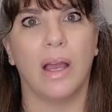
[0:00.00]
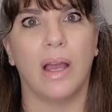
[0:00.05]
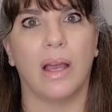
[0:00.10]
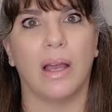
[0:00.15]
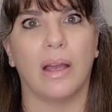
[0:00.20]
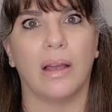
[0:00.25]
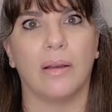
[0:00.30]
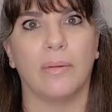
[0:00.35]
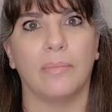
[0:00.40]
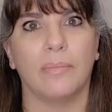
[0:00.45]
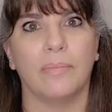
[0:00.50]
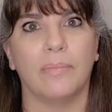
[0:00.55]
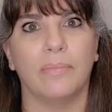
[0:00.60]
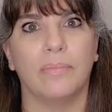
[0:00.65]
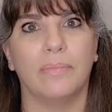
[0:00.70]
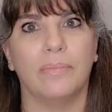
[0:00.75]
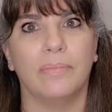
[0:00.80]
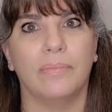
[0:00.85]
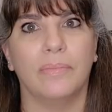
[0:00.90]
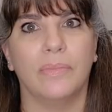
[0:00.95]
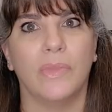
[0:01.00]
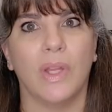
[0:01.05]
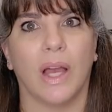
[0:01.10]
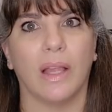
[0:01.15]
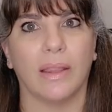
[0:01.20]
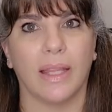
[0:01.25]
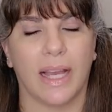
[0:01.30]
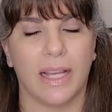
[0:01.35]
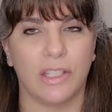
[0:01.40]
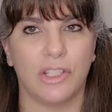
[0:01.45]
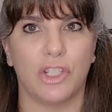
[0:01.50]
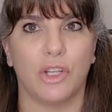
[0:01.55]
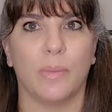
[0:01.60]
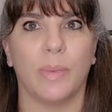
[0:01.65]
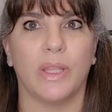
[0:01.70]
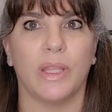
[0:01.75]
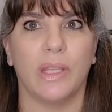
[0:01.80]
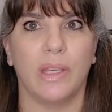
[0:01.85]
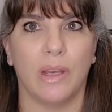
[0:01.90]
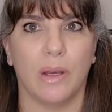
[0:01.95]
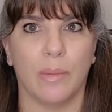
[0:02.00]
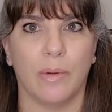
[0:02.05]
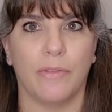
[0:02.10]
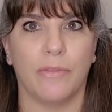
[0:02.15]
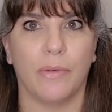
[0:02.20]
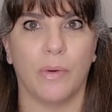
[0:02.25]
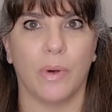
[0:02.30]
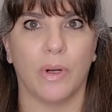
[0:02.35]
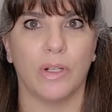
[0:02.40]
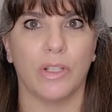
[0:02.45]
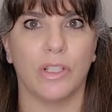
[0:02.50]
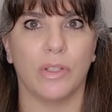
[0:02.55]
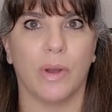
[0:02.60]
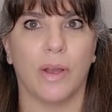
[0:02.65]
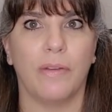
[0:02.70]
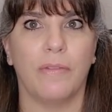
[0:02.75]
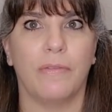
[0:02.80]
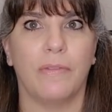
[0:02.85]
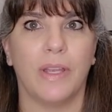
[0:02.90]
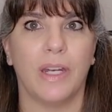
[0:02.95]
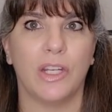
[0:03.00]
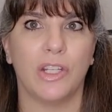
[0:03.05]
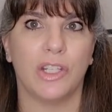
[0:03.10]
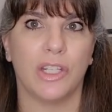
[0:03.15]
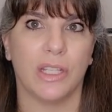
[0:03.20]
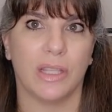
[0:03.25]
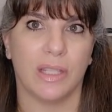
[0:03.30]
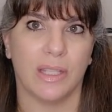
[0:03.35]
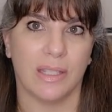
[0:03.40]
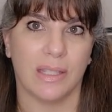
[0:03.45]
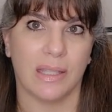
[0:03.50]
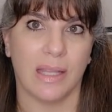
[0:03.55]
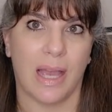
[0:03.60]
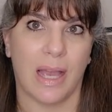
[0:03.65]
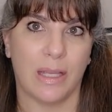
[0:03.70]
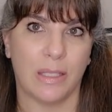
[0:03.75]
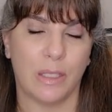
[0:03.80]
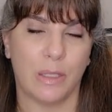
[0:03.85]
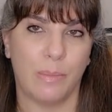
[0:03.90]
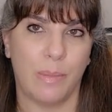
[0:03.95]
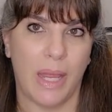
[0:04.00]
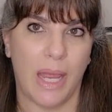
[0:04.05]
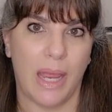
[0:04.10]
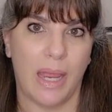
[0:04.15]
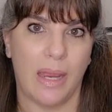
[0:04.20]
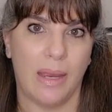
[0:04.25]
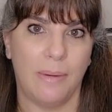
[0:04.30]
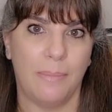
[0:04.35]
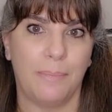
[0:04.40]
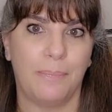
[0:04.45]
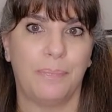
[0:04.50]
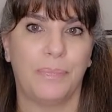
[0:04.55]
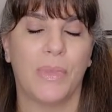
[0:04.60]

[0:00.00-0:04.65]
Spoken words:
not last year, but the year before. So I finished it this last May,